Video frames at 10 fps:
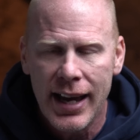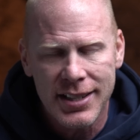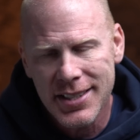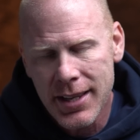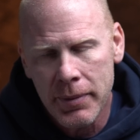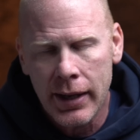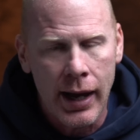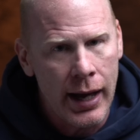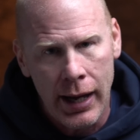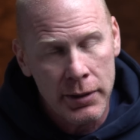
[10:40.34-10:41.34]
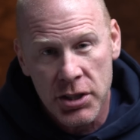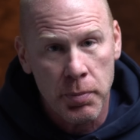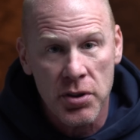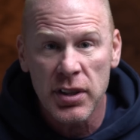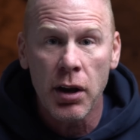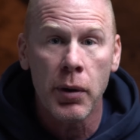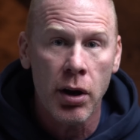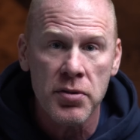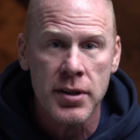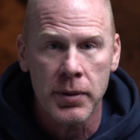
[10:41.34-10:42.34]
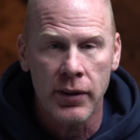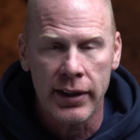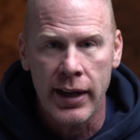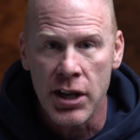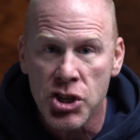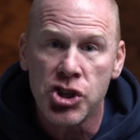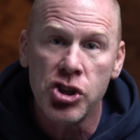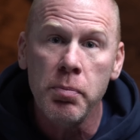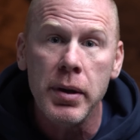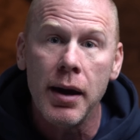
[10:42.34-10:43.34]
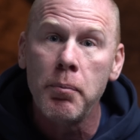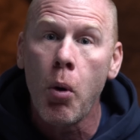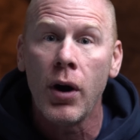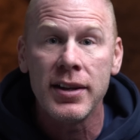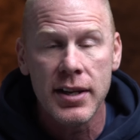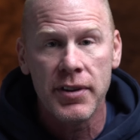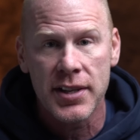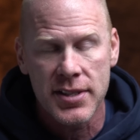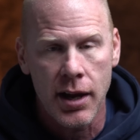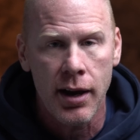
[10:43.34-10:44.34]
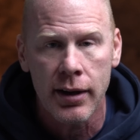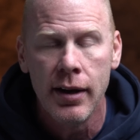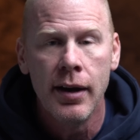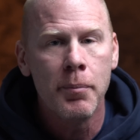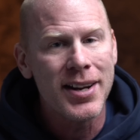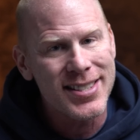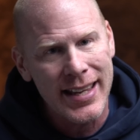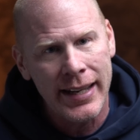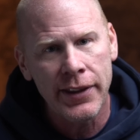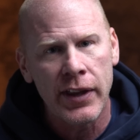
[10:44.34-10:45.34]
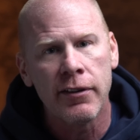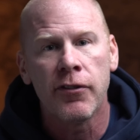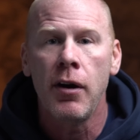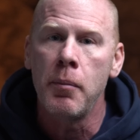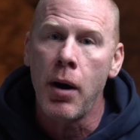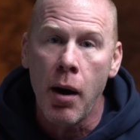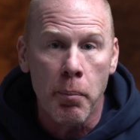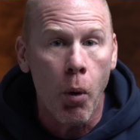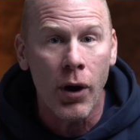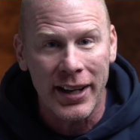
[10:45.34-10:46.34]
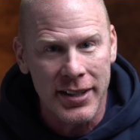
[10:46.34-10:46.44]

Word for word: it's just something I just personally don't want to own something like that. It should be a boring dividend stock, but it's anything from a boring